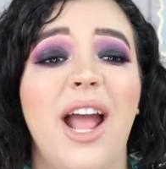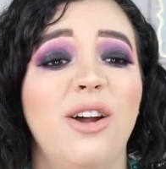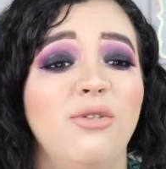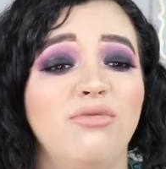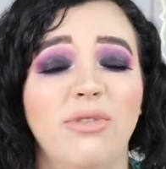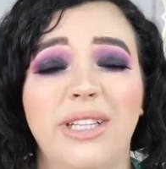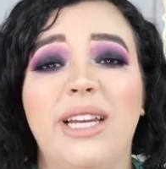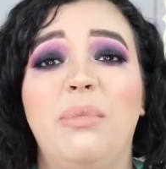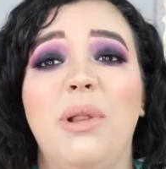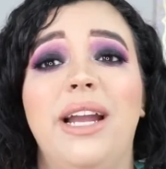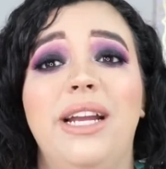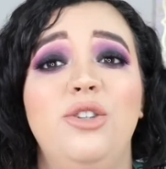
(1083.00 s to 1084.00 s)
how to really
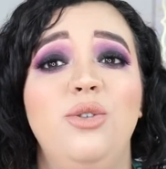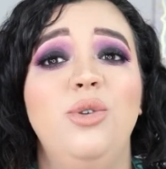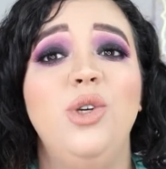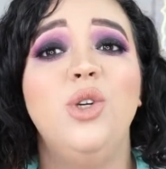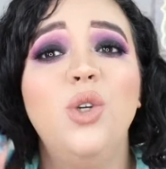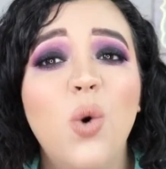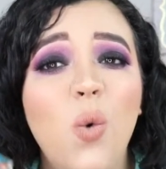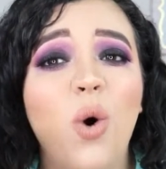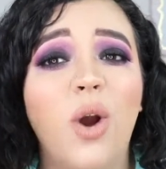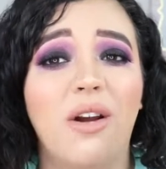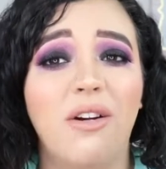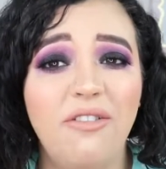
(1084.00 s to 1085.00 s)
apply it to
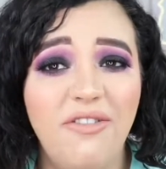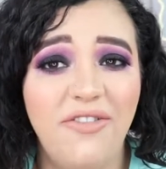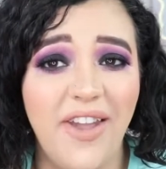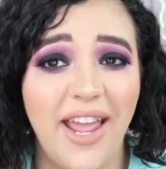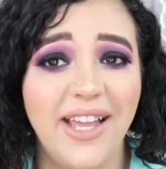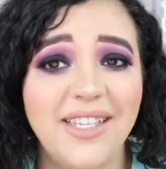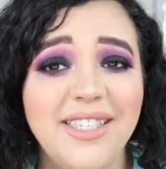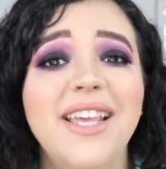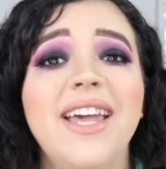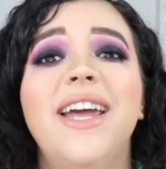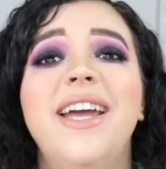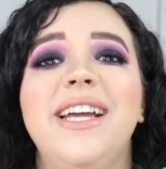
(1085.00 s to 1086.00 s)
your face
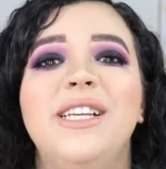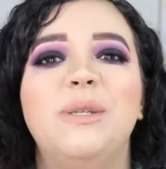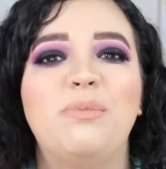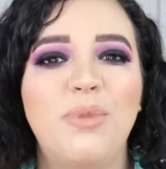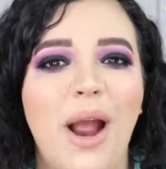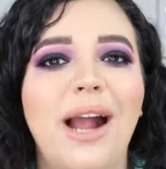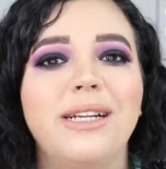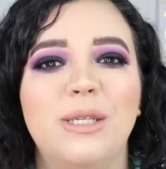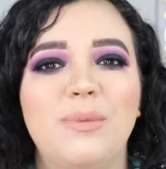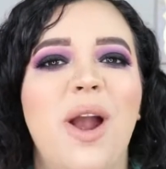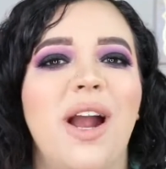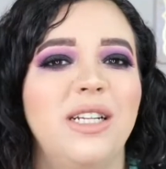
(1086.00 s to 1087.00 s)
is
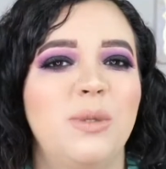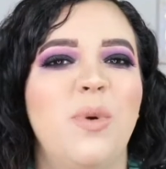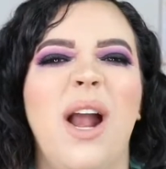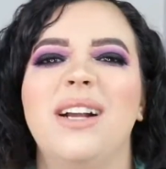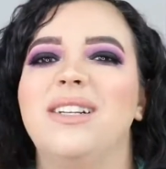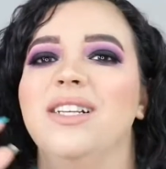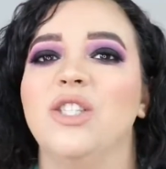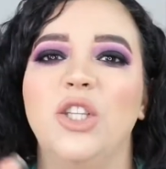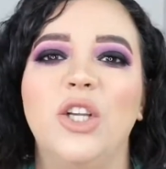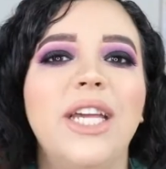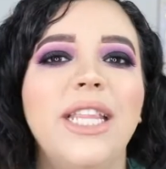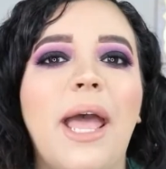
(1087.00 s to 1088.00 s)
practice, practice, practice.
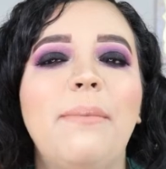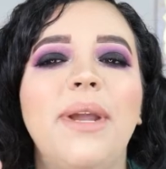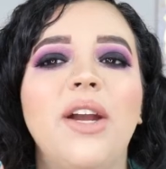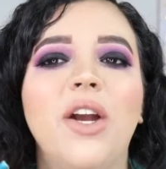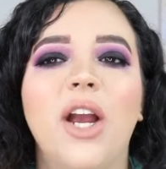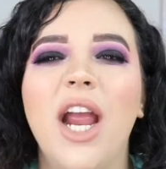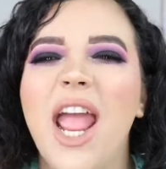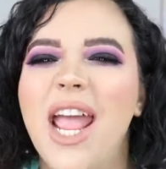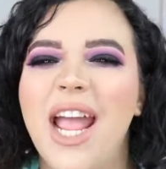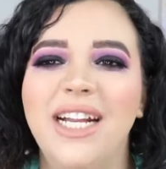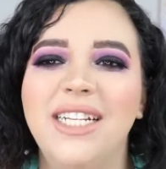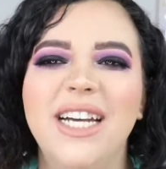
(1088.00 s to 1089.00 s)
Look in that mirror
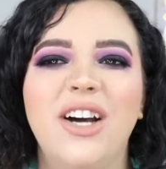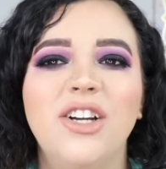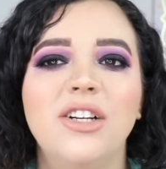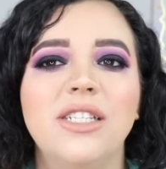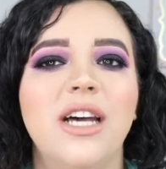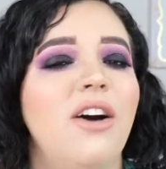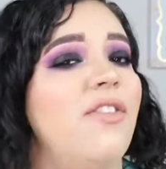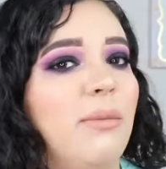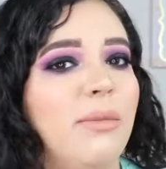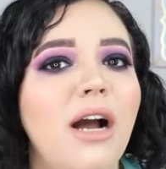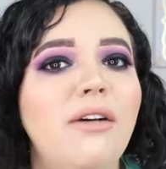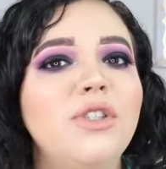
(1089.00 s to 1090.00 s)
and tell yourself,
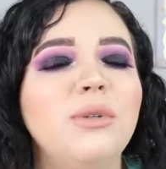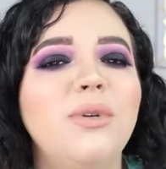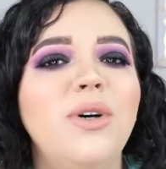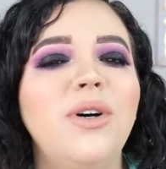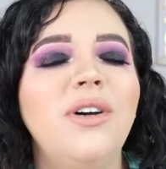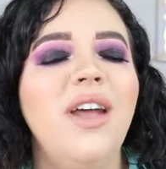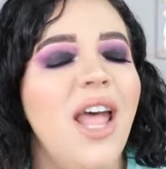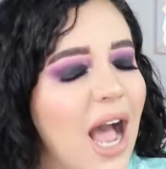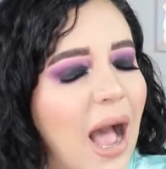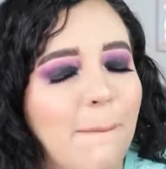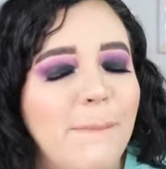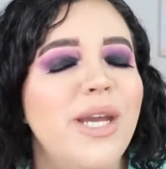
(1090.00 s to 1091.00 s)
I'm comfortable,
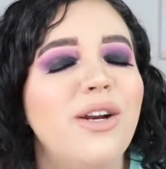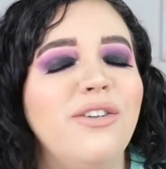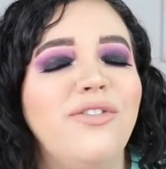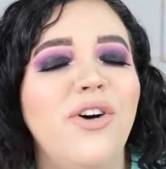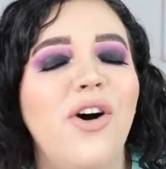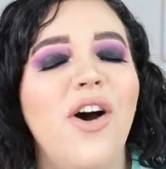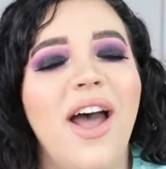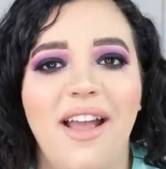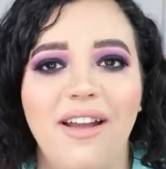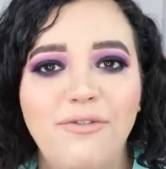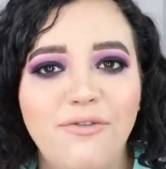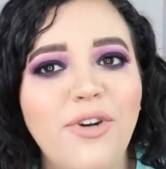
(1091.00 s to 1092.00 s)
I'm beautiful, and
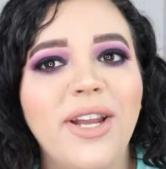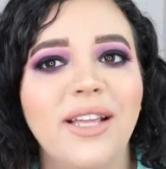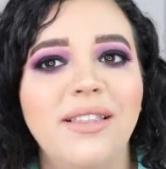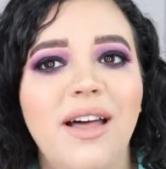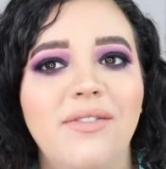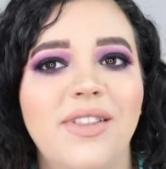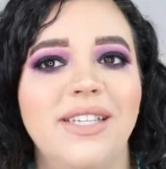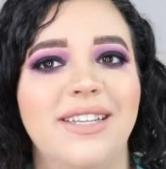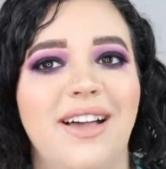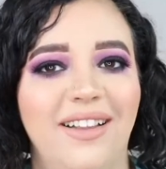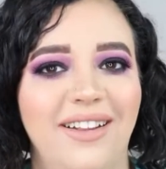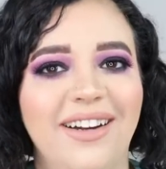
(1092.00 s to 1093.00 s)
I freaking love this
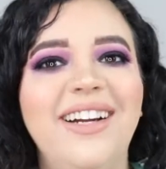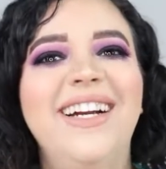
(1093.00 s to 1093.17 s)
color.